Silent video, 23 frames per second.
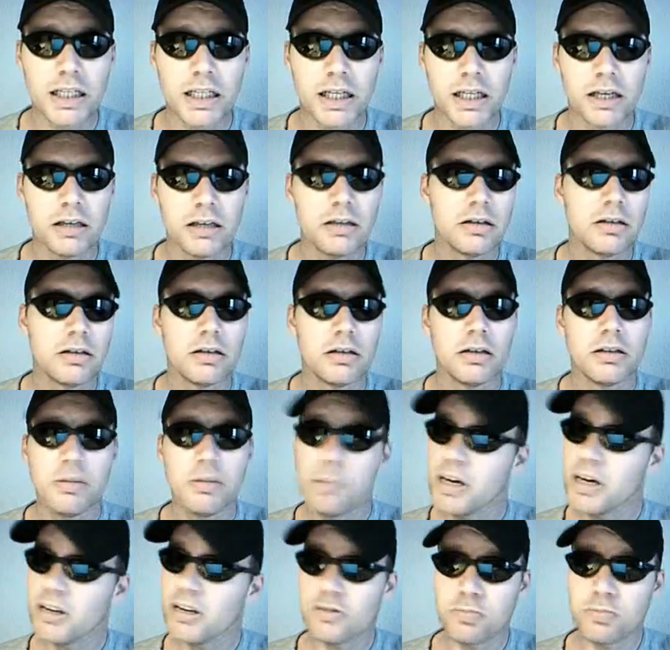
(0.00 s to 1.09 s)
Finally,
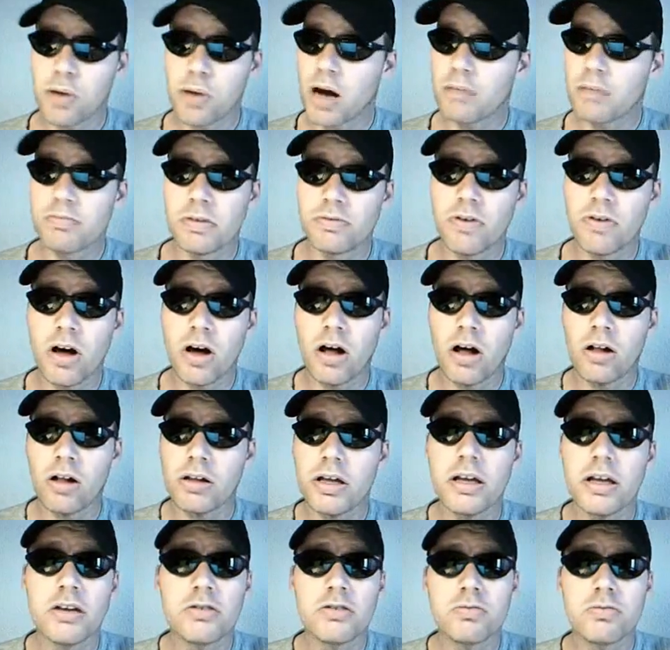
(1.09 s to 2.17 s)
the biggest problem of
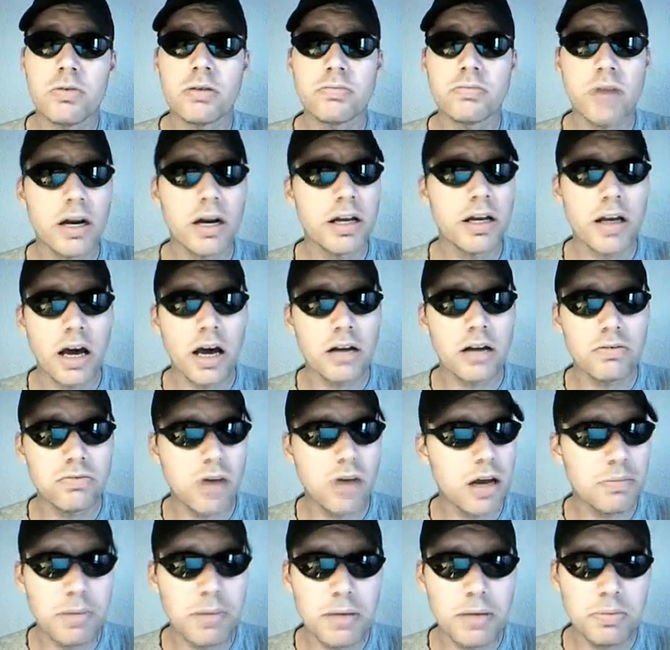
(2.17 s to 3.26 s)
all is we're running
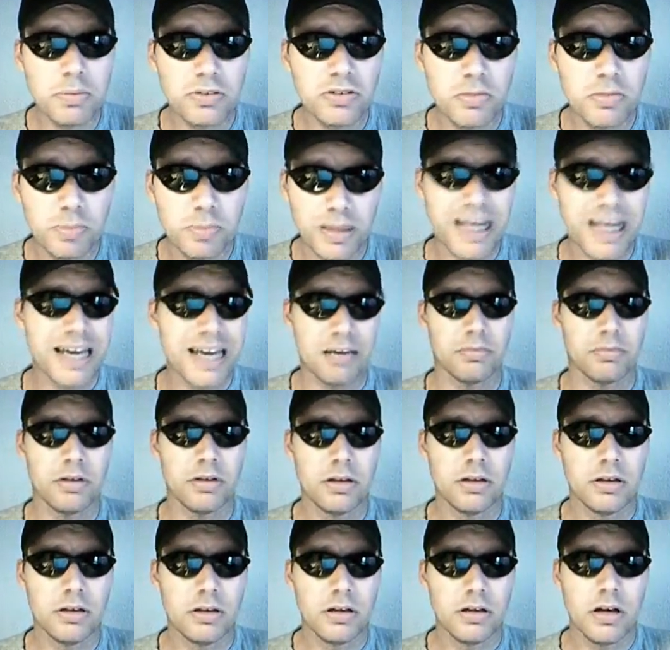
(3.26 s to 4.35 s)
out of white people to
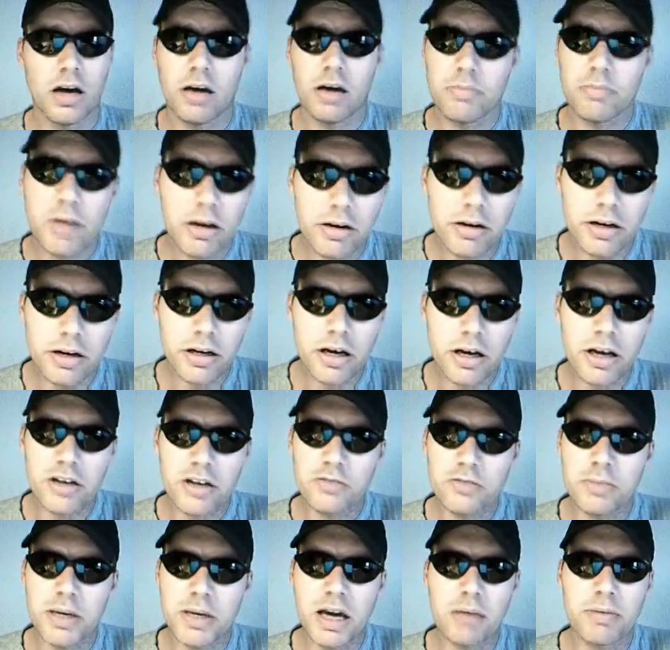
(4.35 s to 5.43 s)
blame.
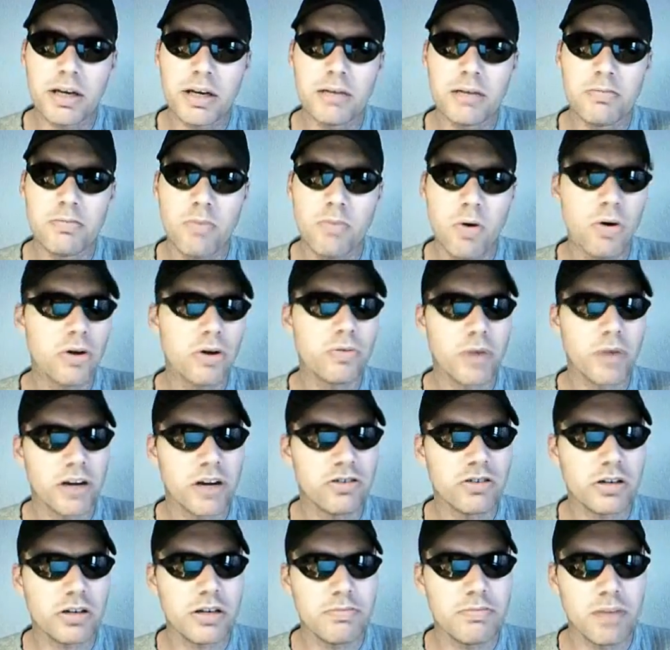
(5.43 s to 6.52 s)
America is becoming
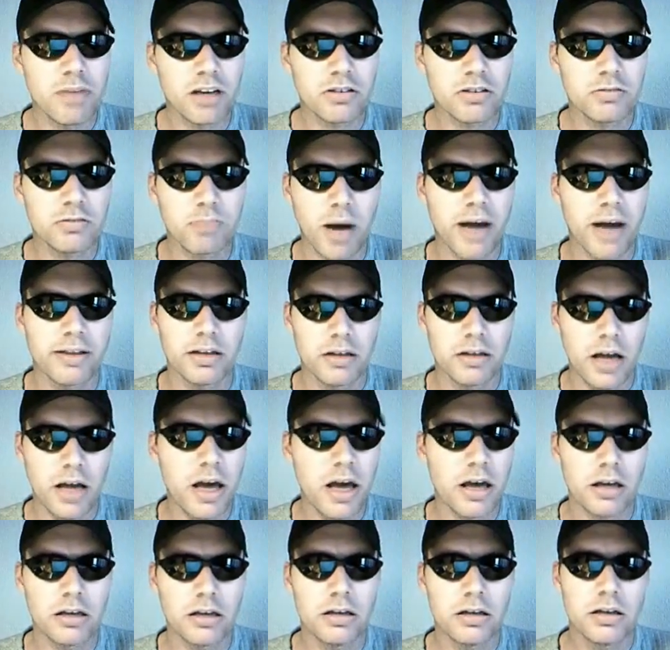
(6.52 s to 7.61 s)
more racially mixed by
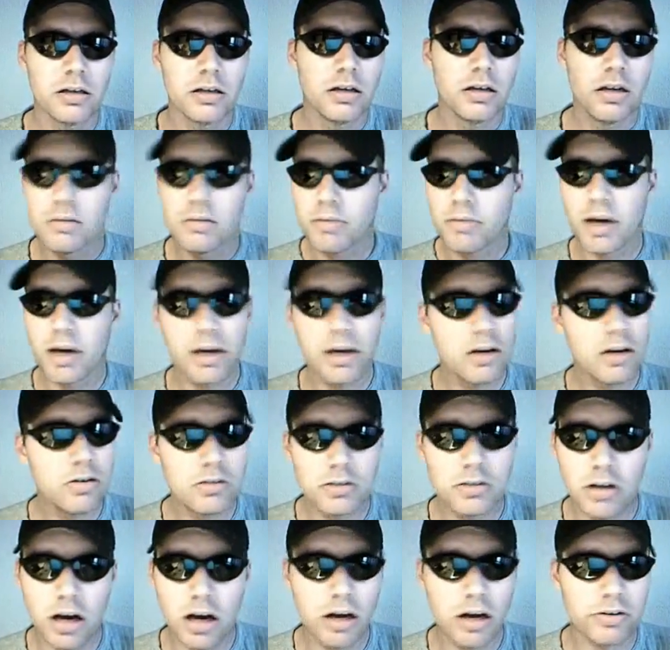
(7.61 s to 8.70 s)
the day.
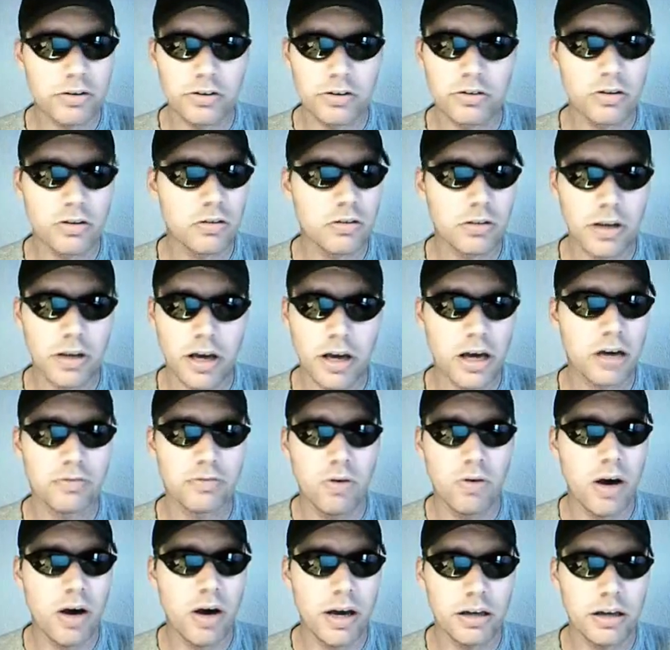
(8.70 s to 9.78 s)
My own daughter is only
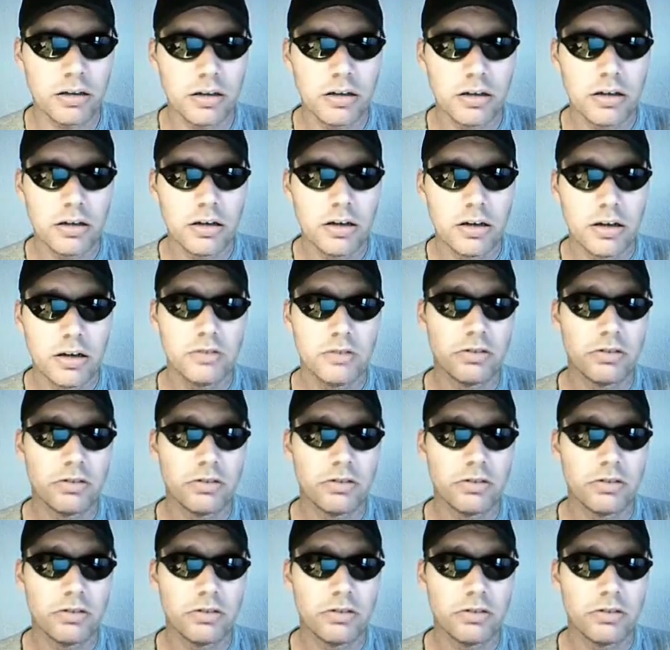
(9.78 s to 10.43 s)
half white.